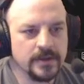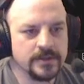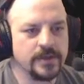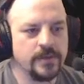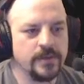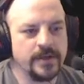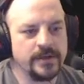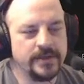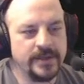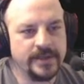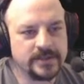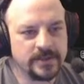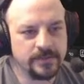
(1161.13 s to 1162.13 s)
So it
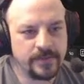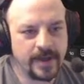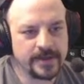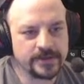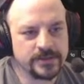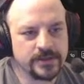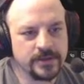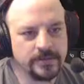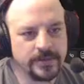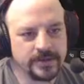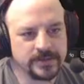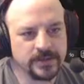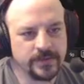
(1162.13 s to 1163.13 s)
needs to match,
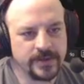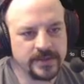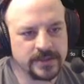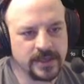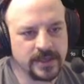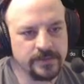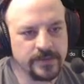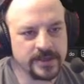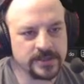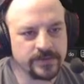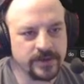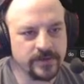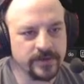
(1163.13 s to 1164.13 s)
because of the way skin
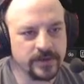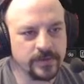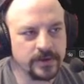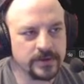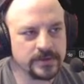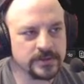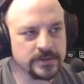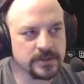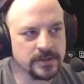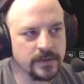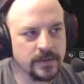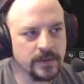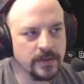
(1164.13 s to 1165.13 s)
mesh rendering works,
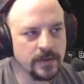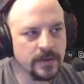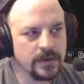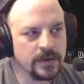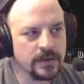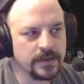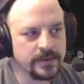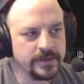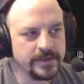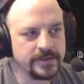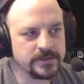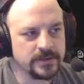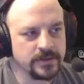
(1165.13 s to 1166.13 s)
it
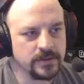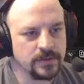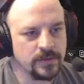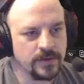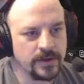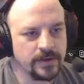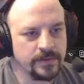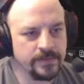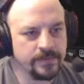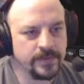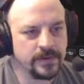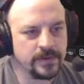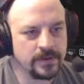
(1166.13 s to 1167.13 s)
needs
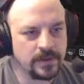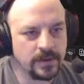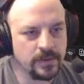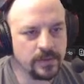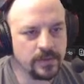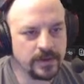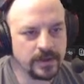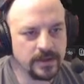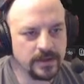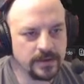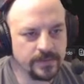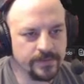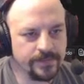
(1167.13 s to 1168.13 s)
to load
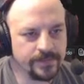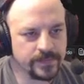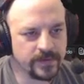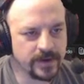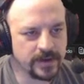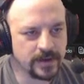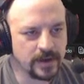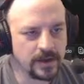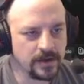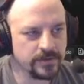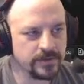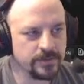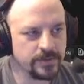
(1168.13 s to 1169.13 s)
in, right,
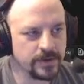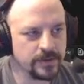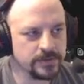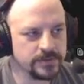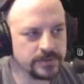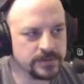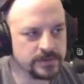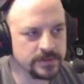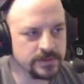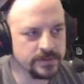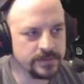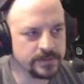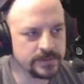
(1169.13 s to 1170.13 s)
all of the bones.
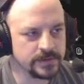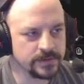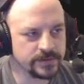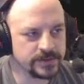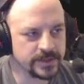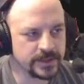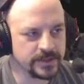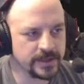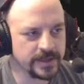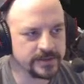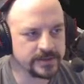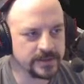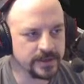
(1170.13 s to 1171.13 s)
So for Chicken
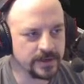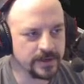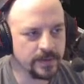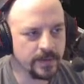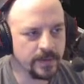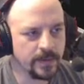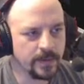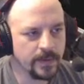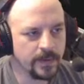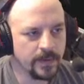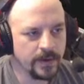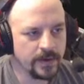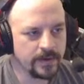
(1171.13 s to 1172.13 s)
Dance here,
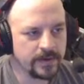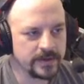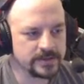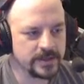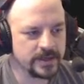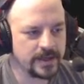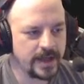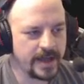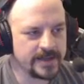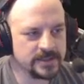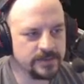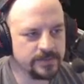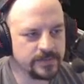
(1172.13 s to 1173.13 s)
because like
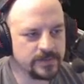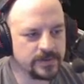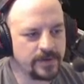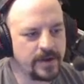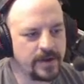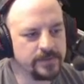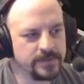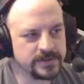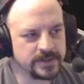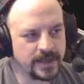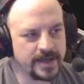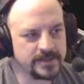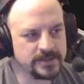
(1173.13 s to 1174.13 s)
ASIMP, the problem is
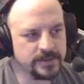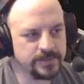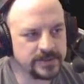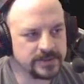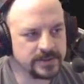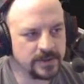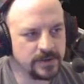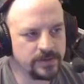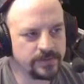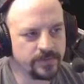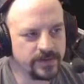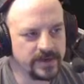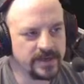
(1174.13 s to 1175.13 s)
like ASIMP
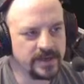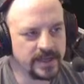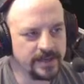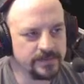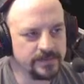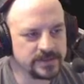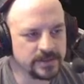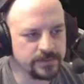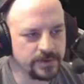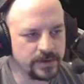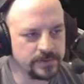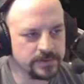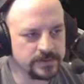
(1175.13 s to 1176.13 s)
itself renames the
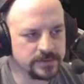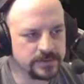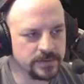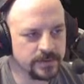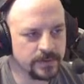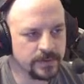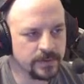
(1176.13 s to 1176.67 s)
bones,